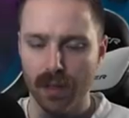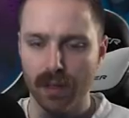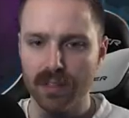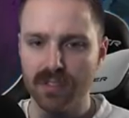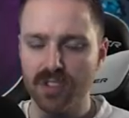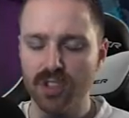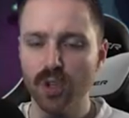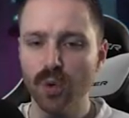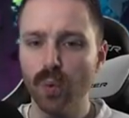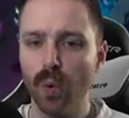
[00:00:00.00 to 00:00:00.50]
Let's
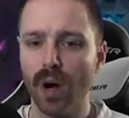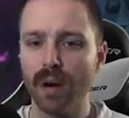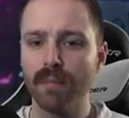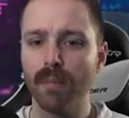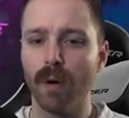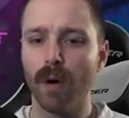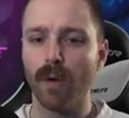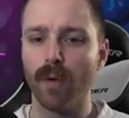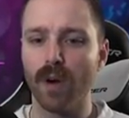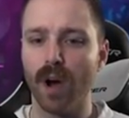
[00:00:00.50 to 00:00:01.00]
do one
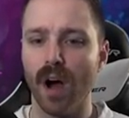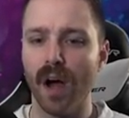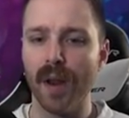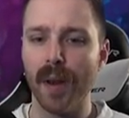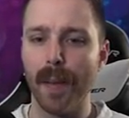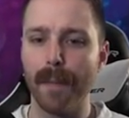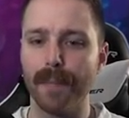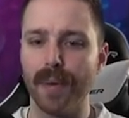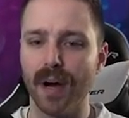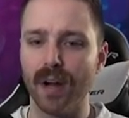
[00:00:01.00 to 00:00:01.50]
more run,
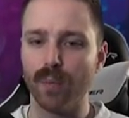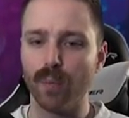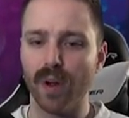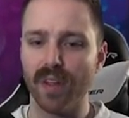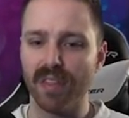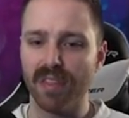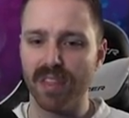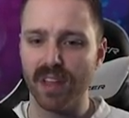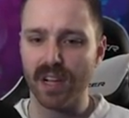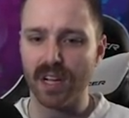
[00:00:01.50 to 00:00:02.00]
but
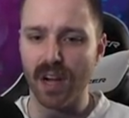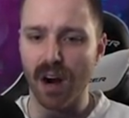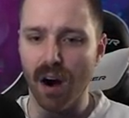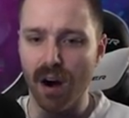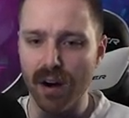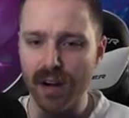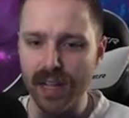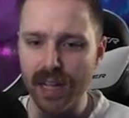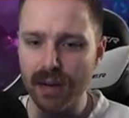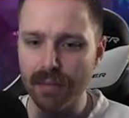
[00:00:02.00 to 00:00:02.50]
with the
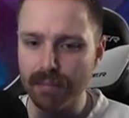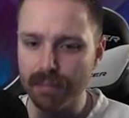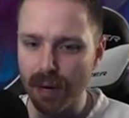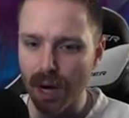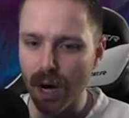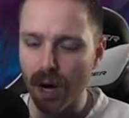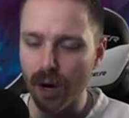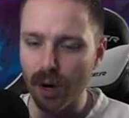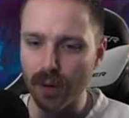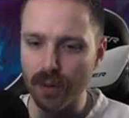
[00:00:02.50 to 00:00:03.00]
Guardian
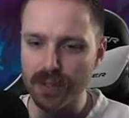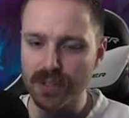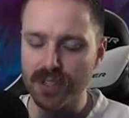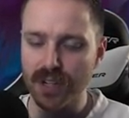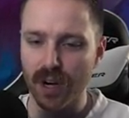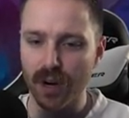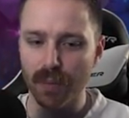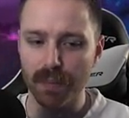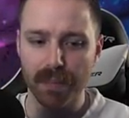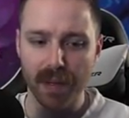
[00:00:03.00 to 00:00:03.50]
Bow.
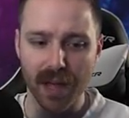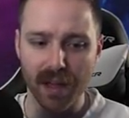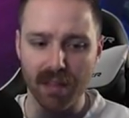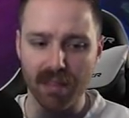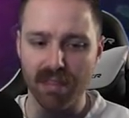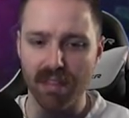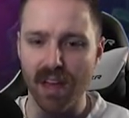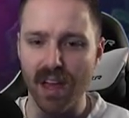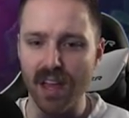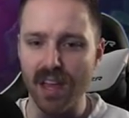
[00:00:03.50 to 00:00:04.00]
So big
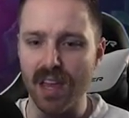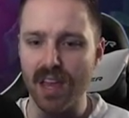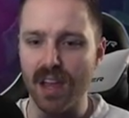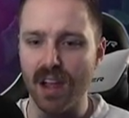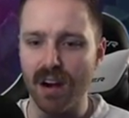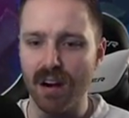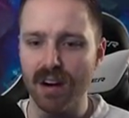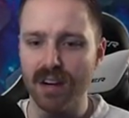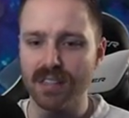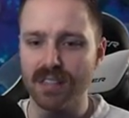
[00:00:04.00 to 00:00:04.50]
thing
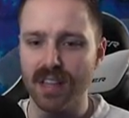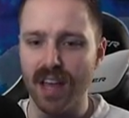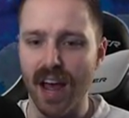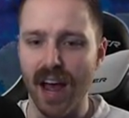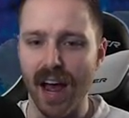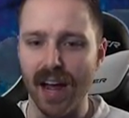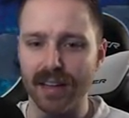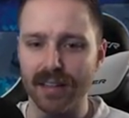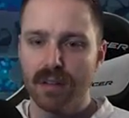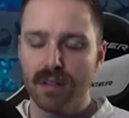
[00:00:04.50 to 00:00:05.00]
here is
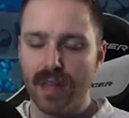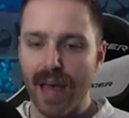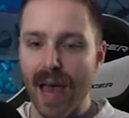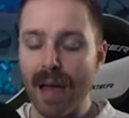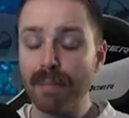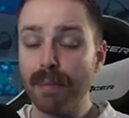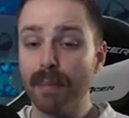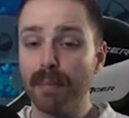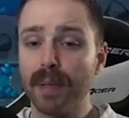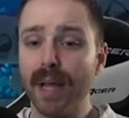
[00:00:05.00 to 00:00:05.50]
that the
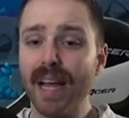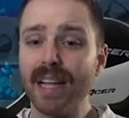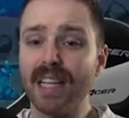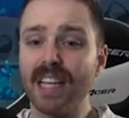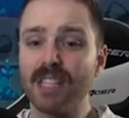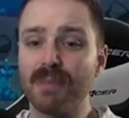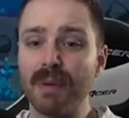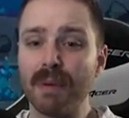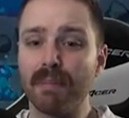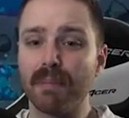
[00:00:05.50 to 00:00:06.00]
Ember Blade
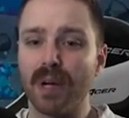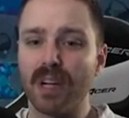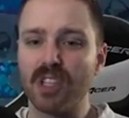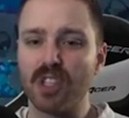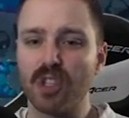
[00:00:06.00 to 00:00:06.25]
gives me plus